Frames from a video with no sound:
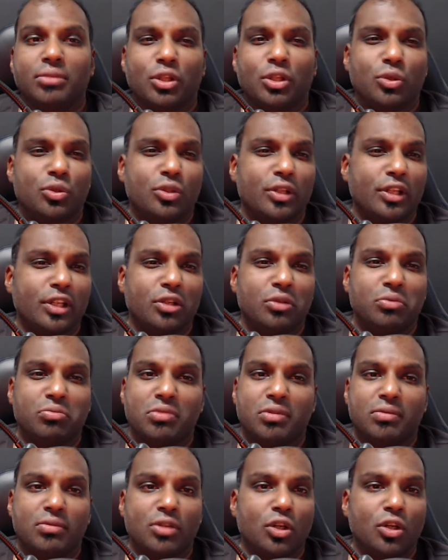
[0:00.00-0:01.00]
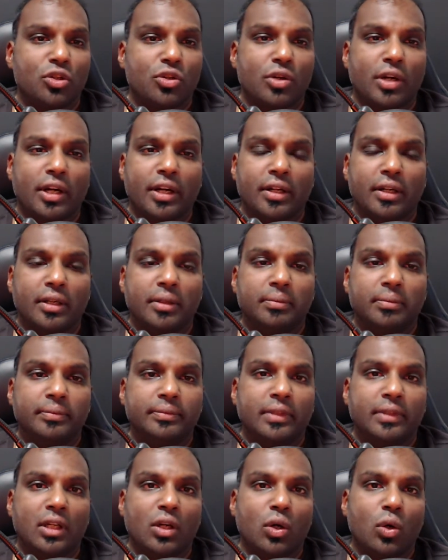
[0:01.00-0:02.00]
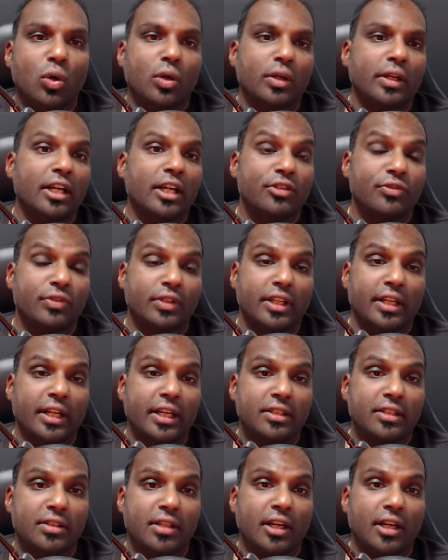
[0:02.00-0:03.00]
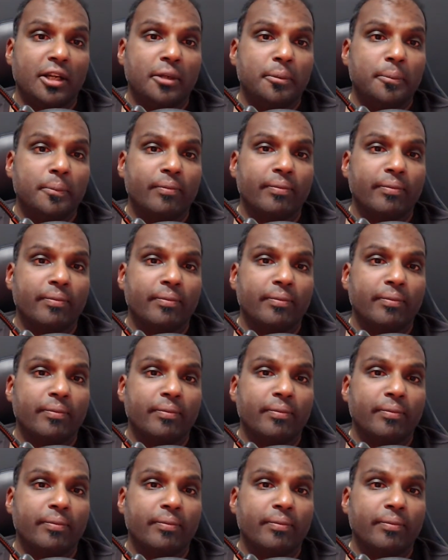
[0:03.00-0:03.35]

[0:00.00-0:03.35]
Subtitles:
usually you're trying to organize for the next day.